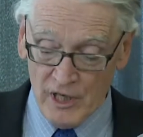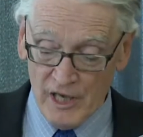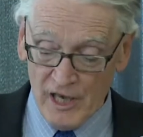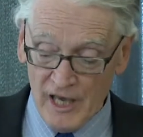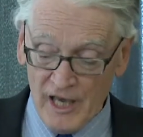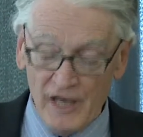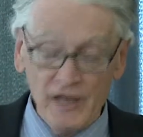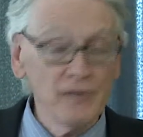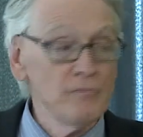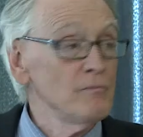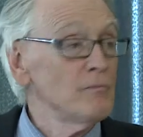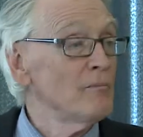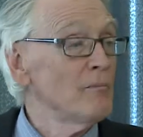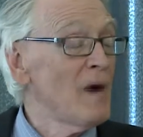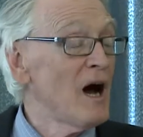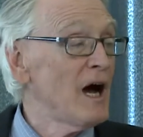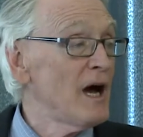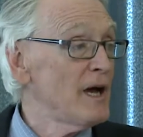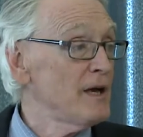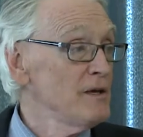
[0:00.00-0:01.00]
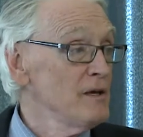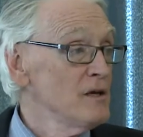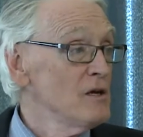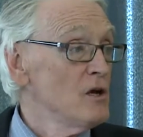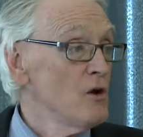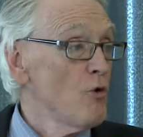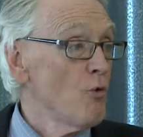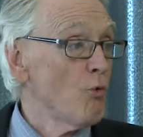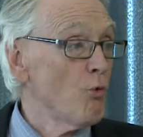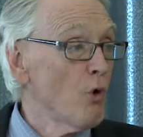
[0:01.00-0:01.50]
in my
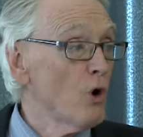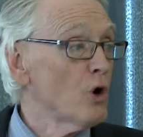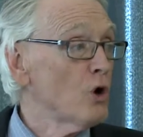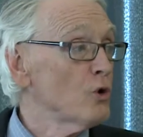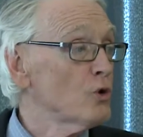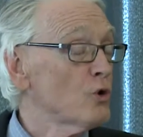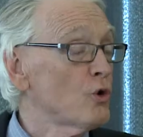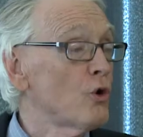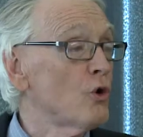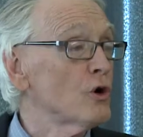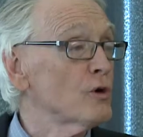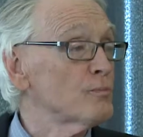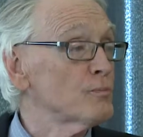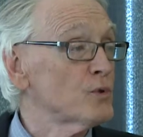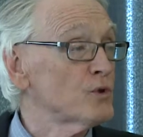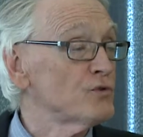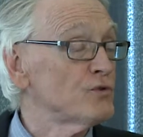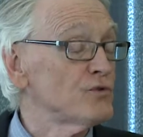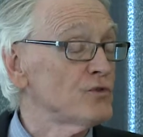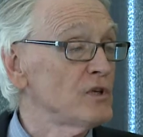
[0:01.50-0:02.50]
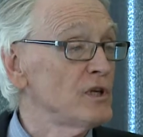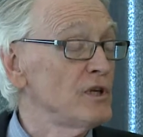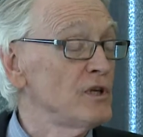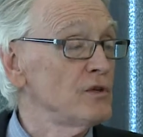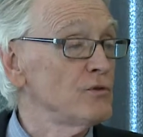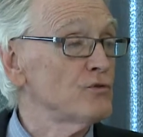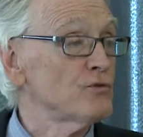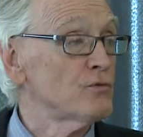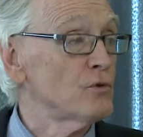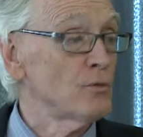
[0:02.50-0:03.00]
World Court
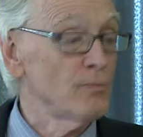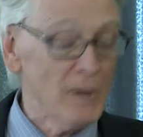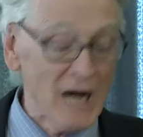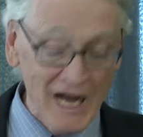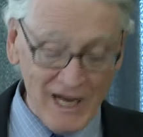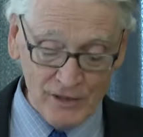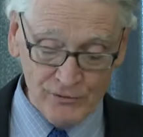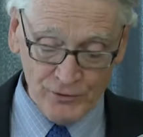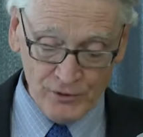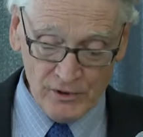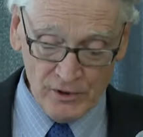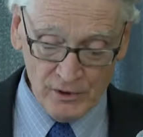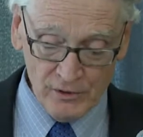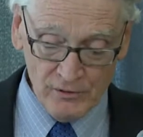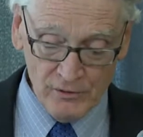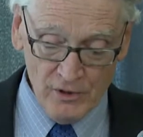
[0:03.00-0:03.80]
proceedings for Bosnia,